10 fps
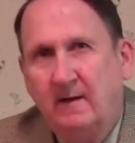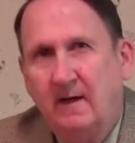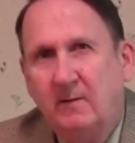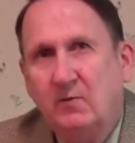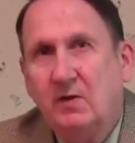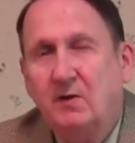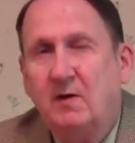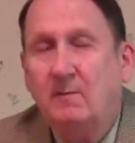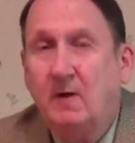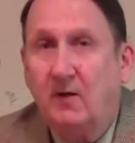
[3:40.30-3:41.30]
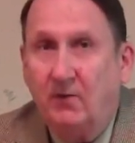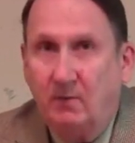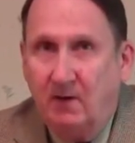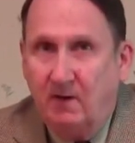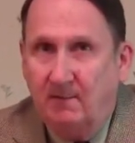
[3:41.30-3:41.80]
I'm just going to bother
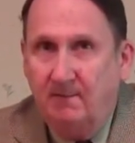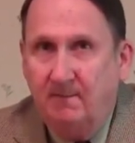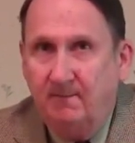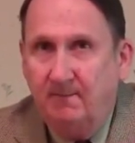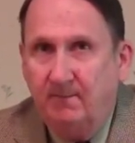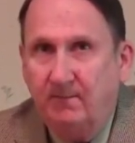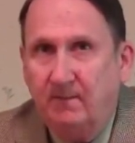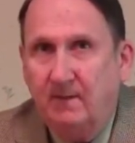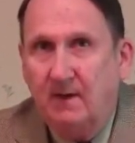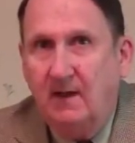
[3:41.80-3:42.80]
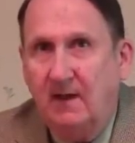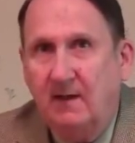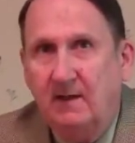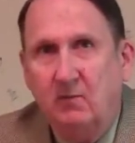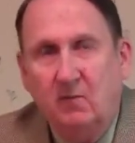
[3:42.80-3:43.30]
Bob, and
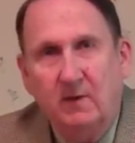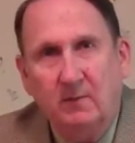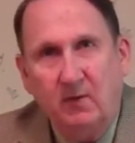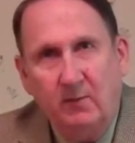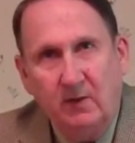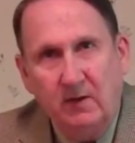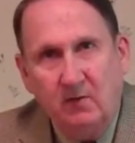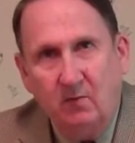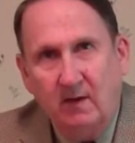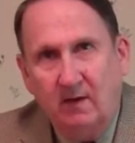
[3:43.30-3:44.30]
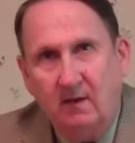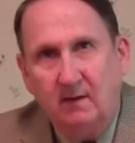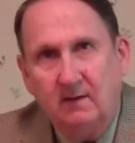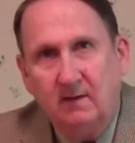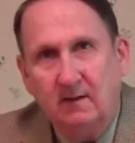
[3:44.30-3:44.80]
he won't be able to preach
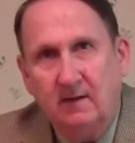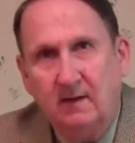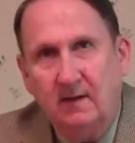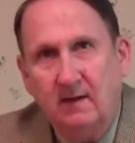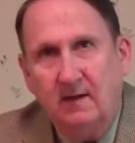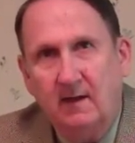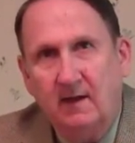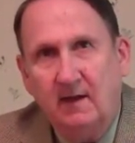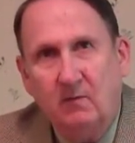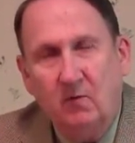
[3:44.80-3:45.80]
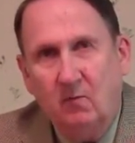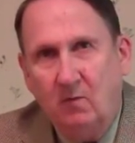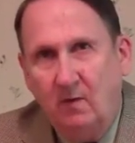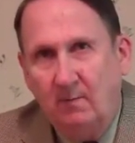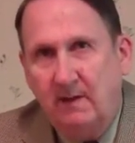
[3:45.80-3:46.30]
well, and he won't
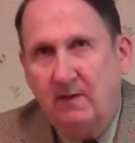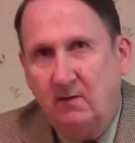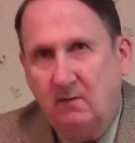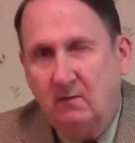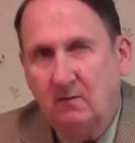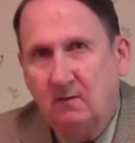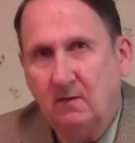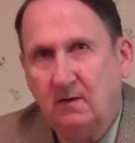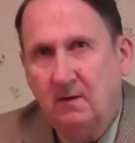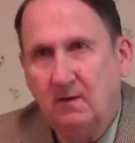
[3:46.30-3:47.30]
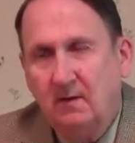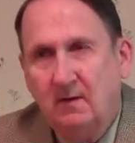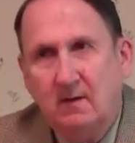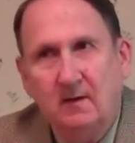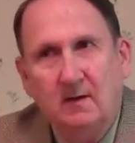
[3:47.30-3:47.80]
want me
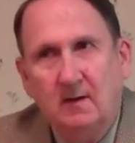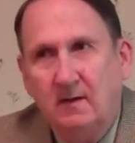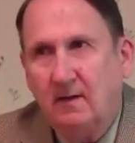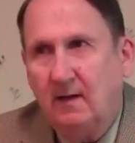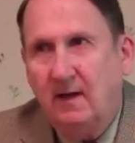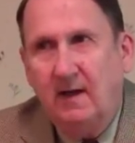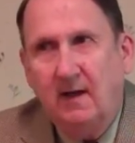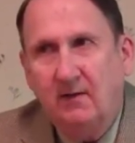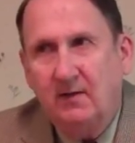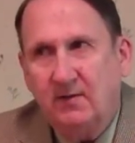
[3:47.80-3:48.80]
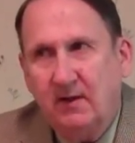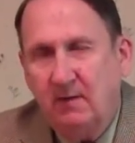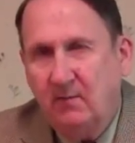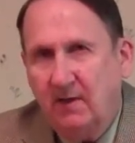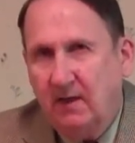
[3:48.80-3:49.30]
to. And the
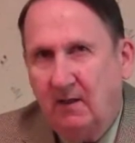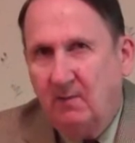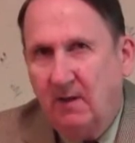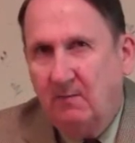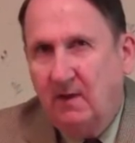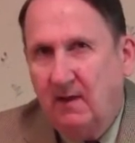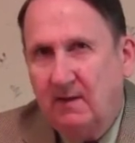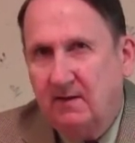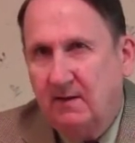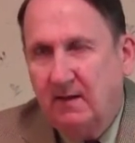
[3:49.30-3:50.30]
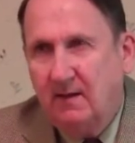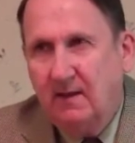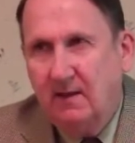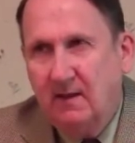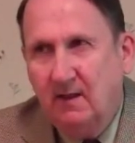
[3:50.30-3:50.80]
same thing in my mind said
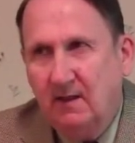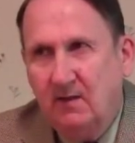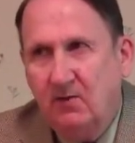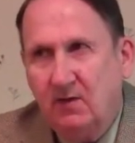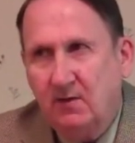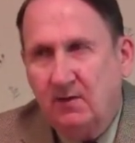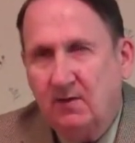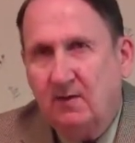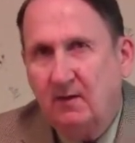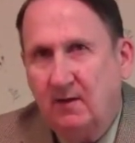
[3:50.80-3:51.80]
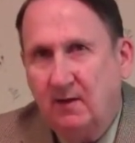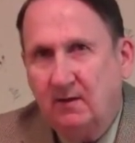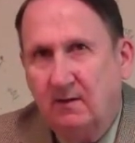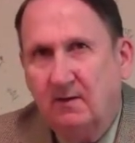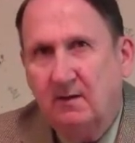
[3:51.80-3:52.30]
again, just get
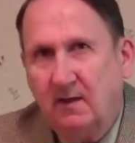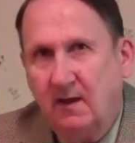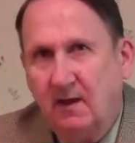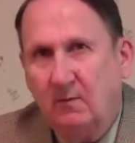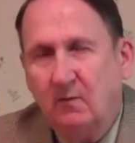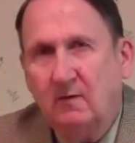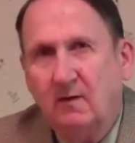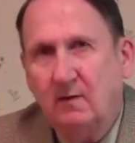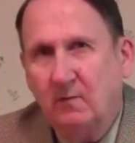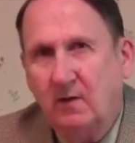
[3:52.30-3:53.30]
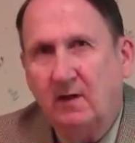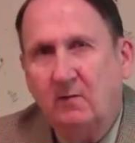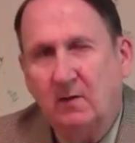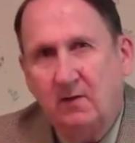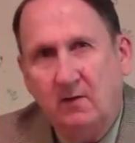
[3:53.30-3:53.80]
the camera and bring
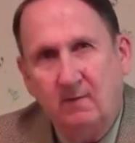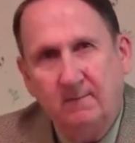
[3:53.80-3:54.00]
it with you.